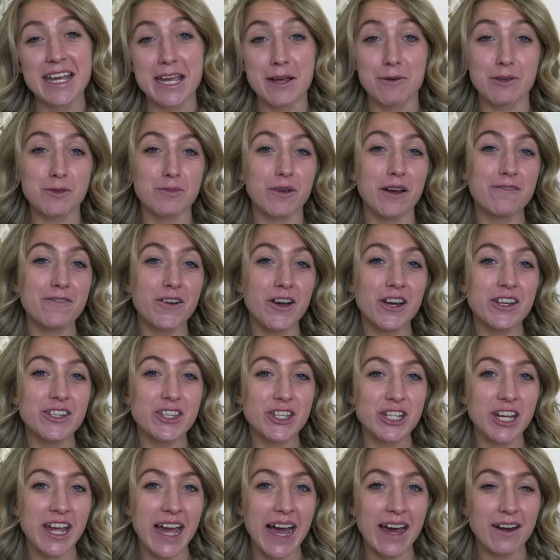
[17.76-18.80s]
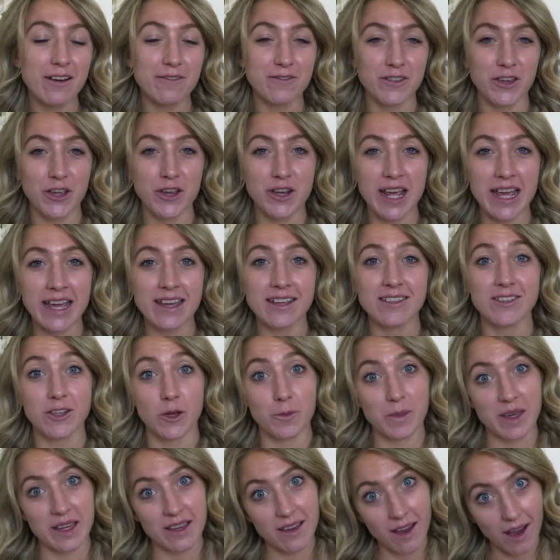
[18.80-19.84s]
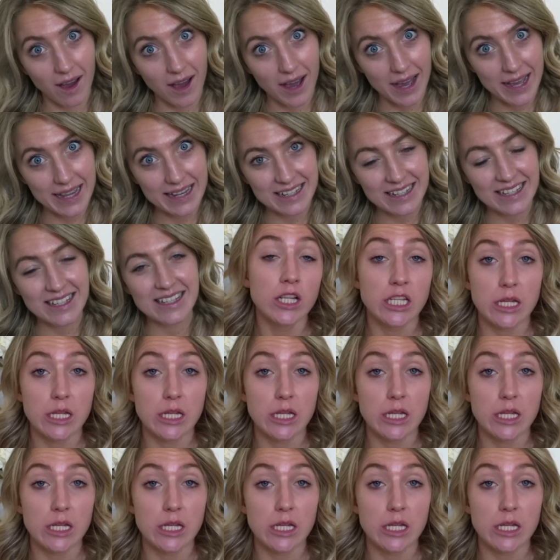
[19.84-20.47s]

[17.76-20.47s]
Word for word: It was my first year out of uni, so be kind.